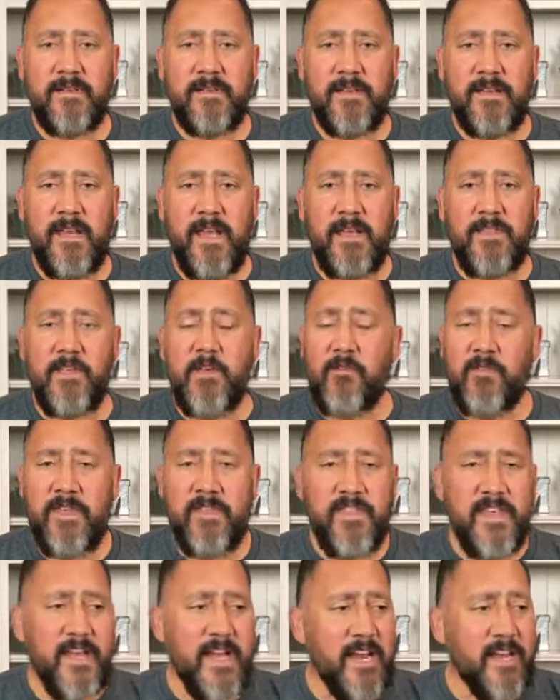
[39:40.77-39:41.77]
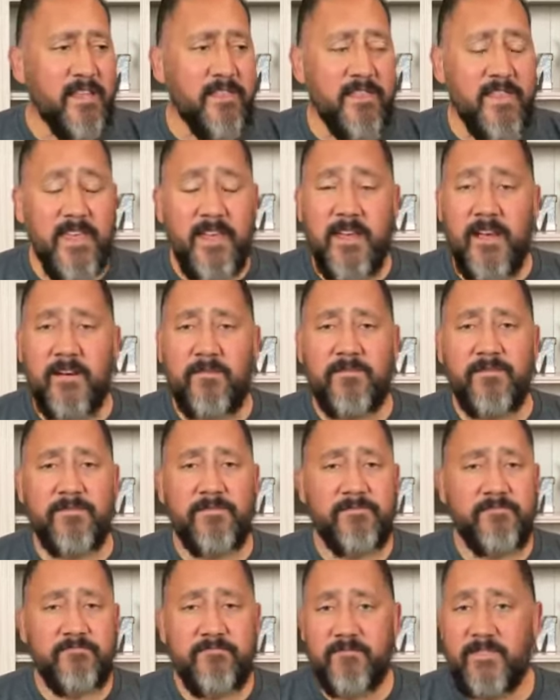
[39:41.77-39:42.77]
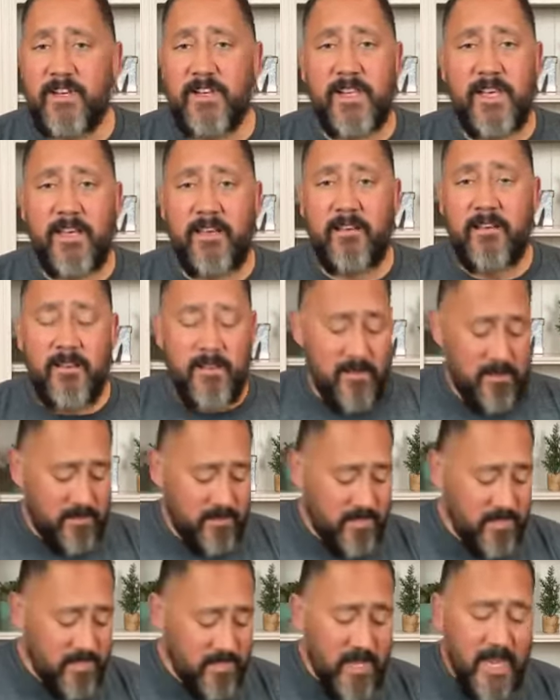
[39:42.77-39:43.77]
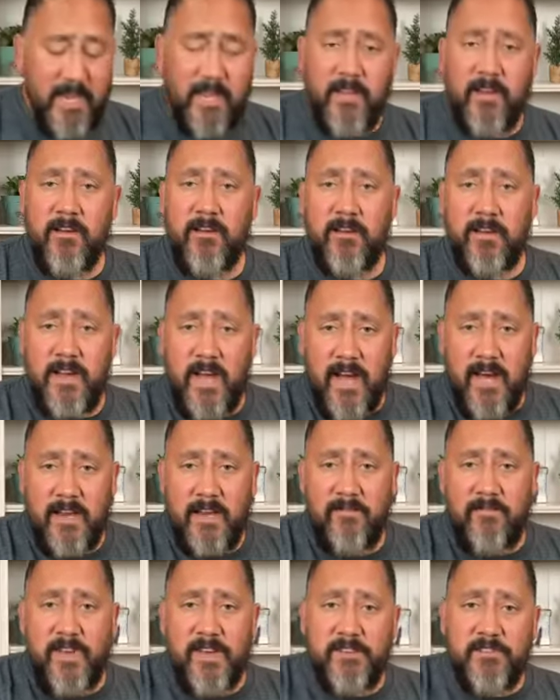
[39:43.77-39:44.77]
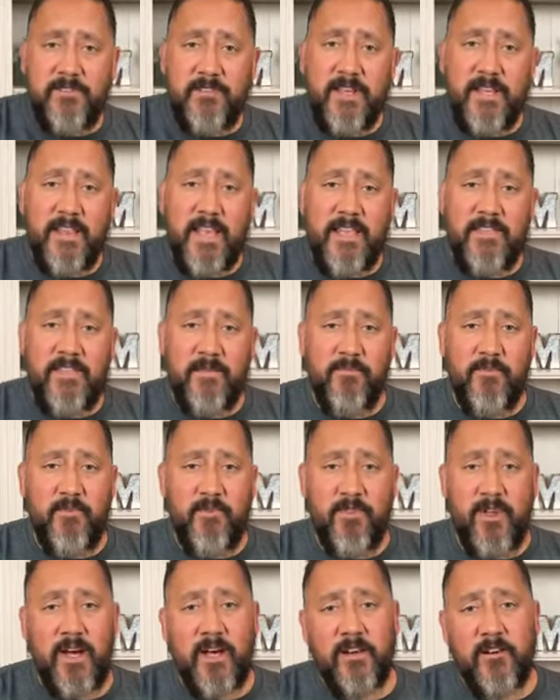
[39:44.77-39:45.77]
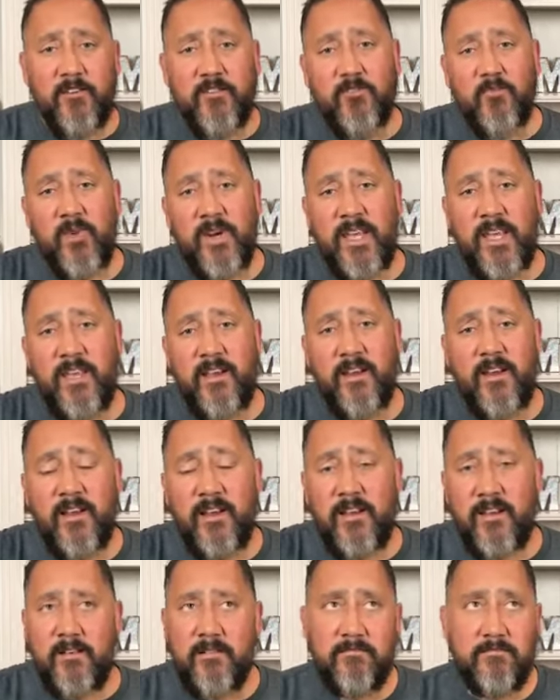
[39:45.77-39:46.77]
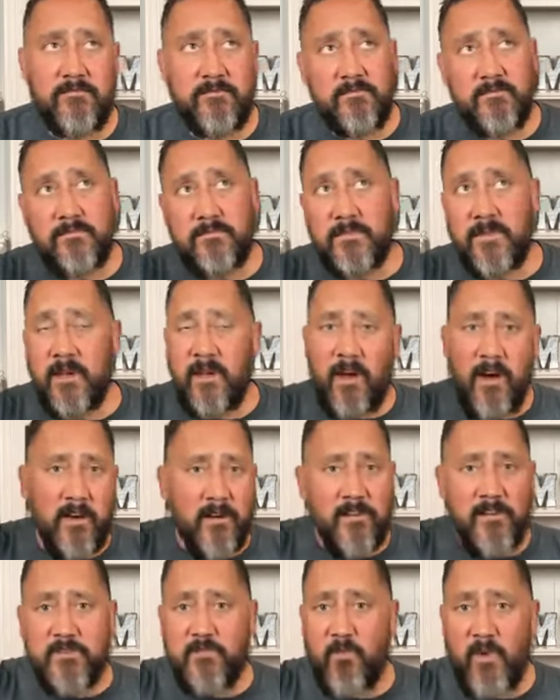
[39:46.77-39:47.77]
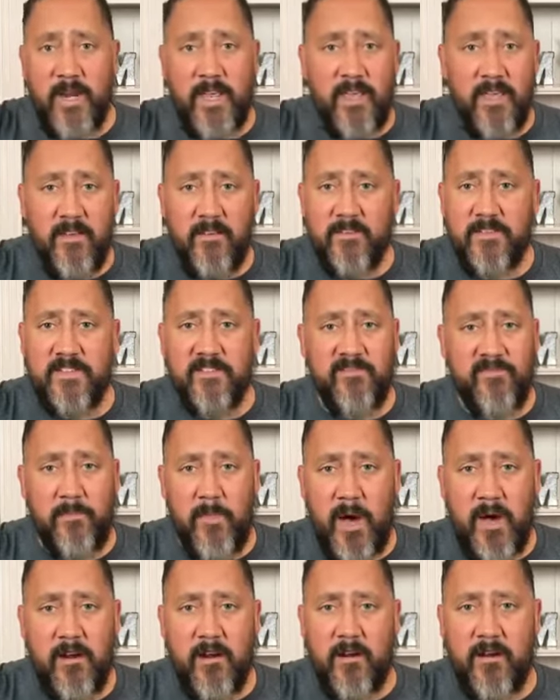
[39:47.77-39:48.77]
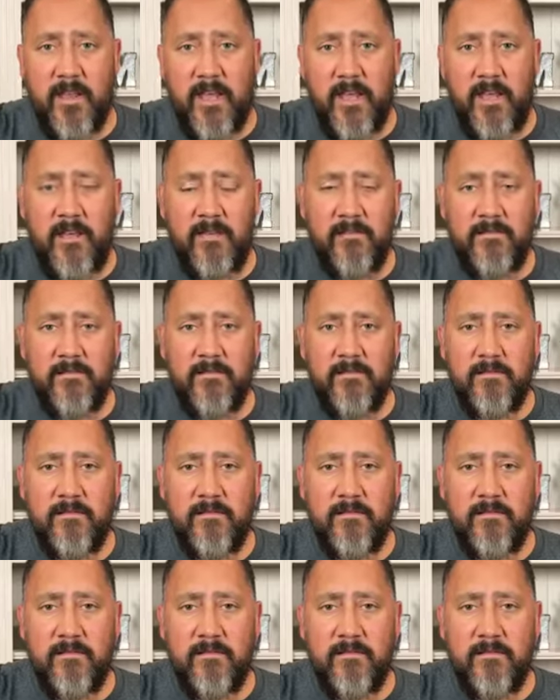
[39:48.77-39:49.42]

And the only thing I could think of, really, just like here, God eventually led them through the 120, 120 years of monarchy.